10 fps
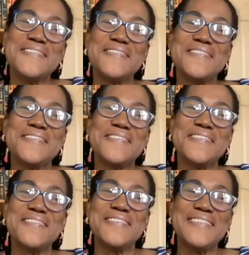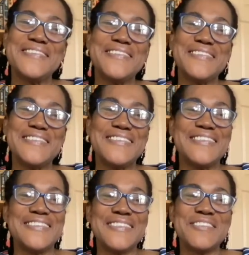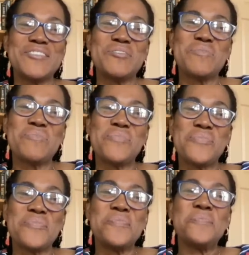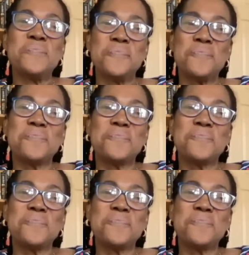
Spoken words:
(silent)